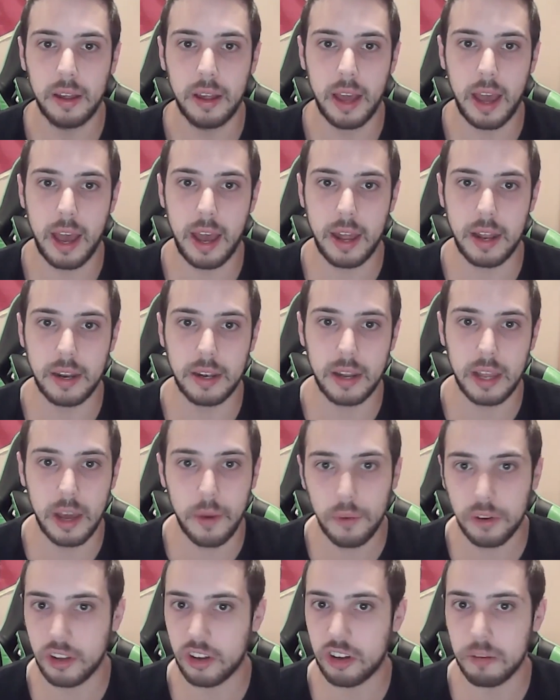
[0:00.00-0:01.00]
And it
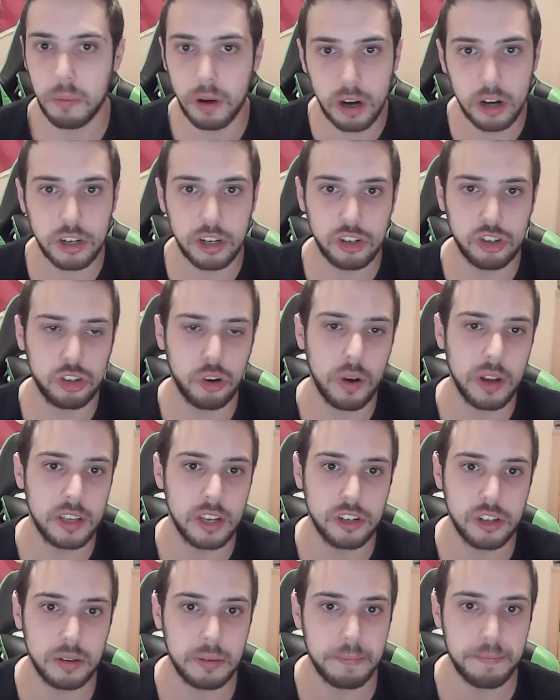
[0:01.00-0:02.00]
was a smarter choice to
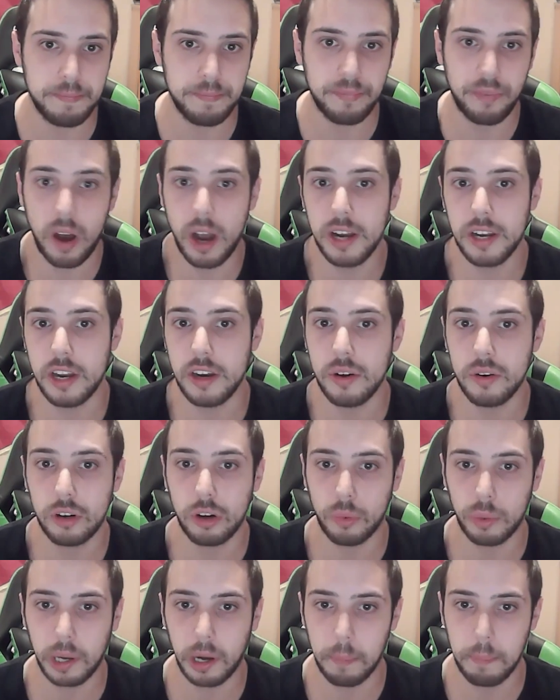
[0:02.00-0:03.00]
just find a new
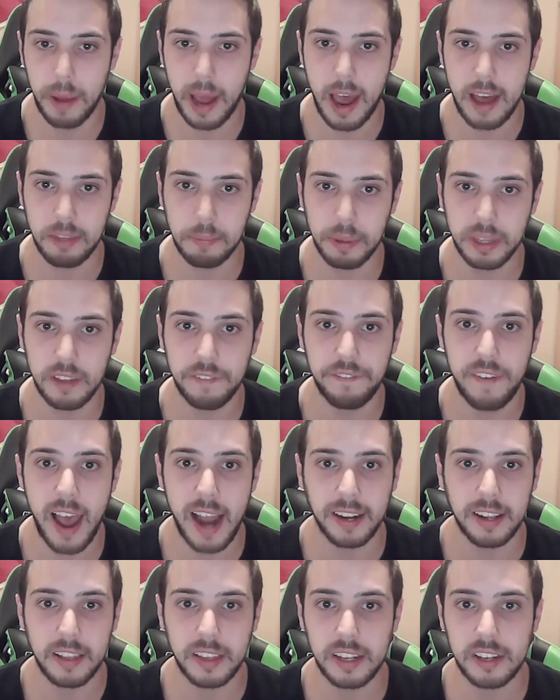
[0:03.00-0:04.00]
career path. But the
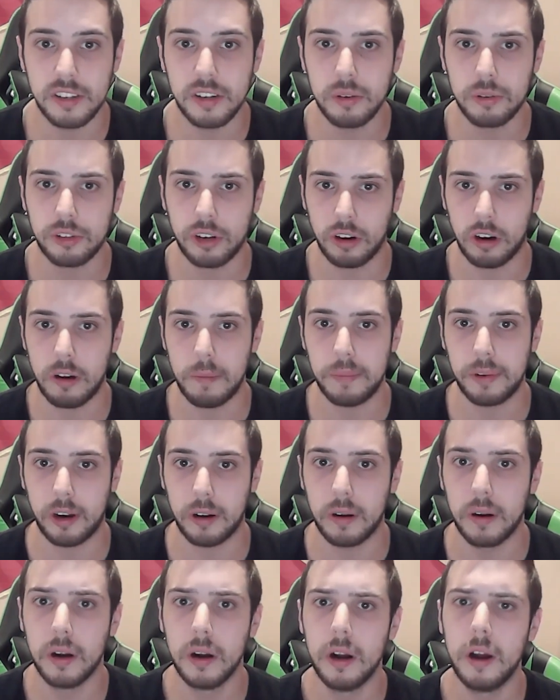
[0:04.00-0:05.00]
fact that these new terms
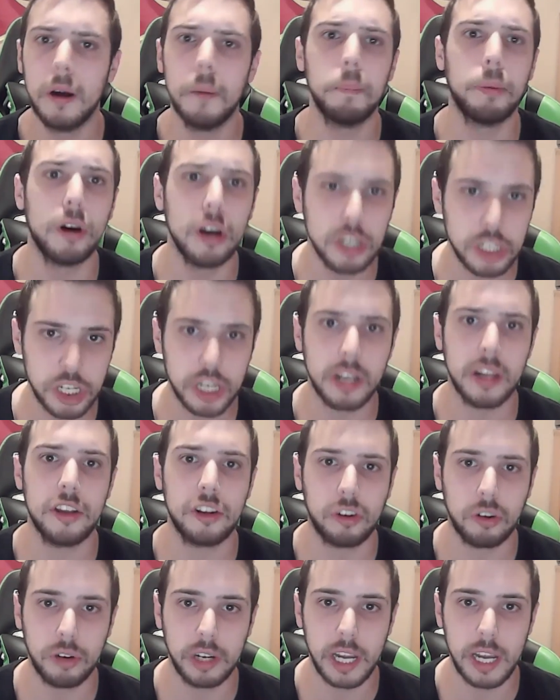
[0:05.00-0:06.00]
are pushing these
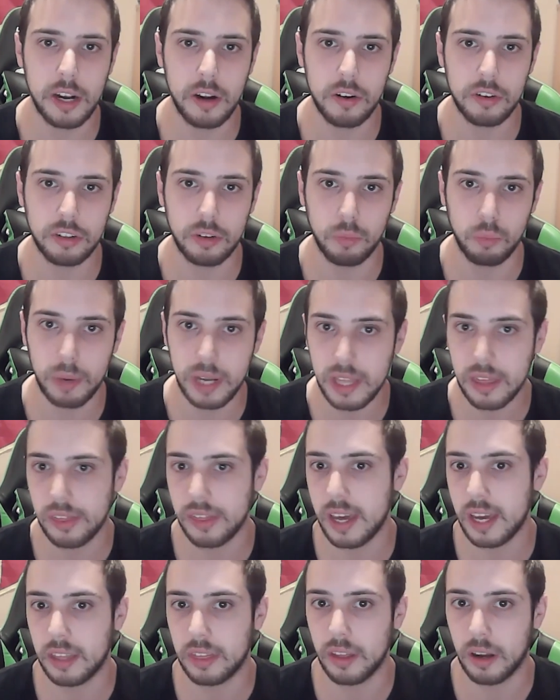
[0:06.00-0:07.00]
creators to
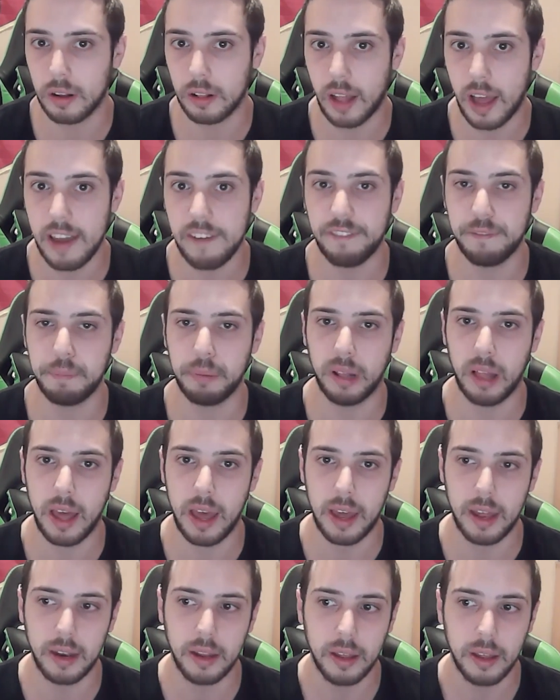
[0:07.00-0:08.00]
rethink their life
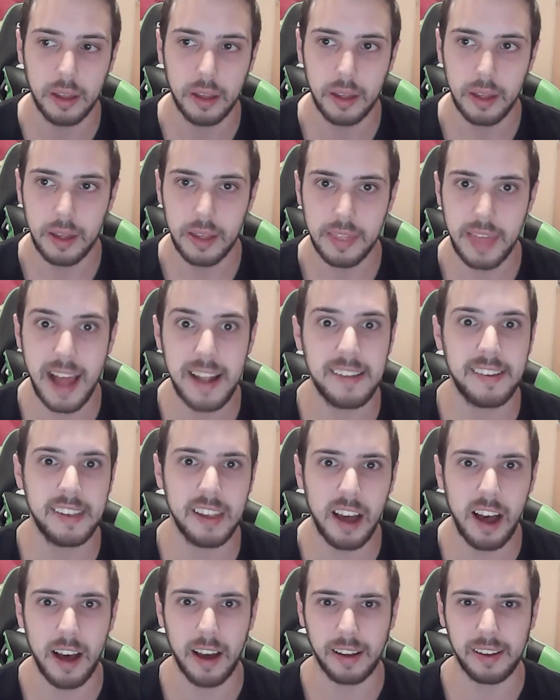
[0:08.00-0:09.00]
plan, that
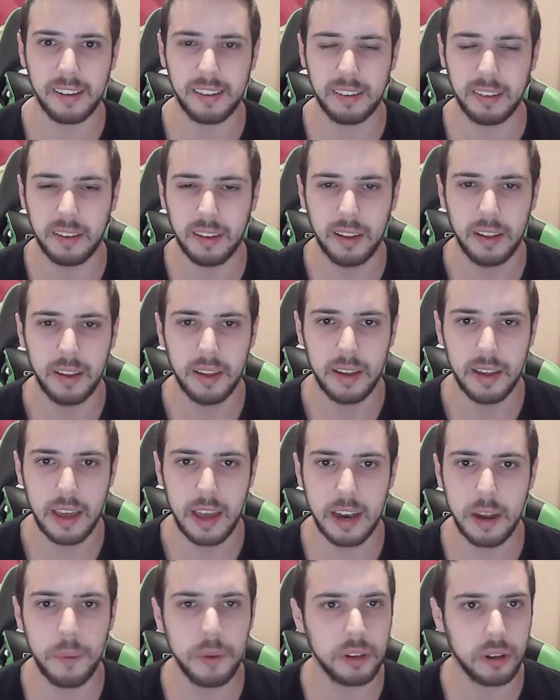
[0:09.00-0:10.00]
sucks.
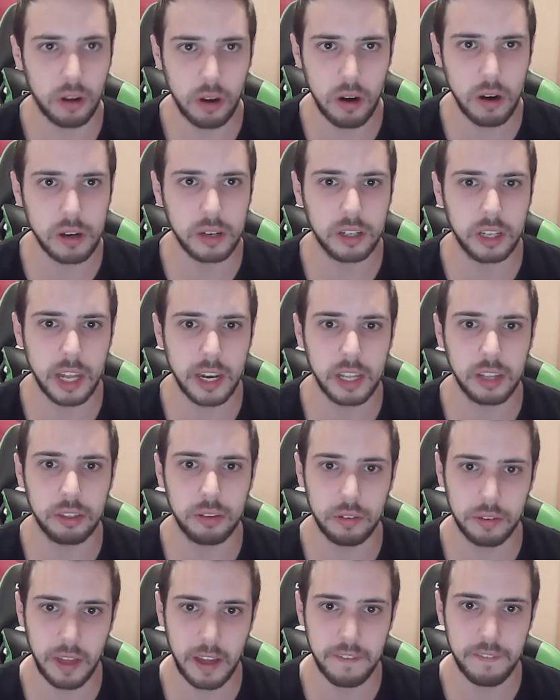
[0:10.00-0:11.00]
And it was hard getting
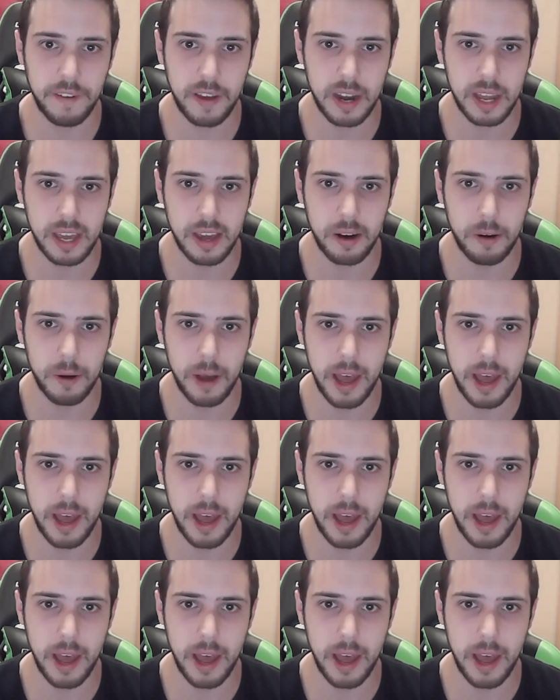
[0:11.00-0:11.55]
through that video.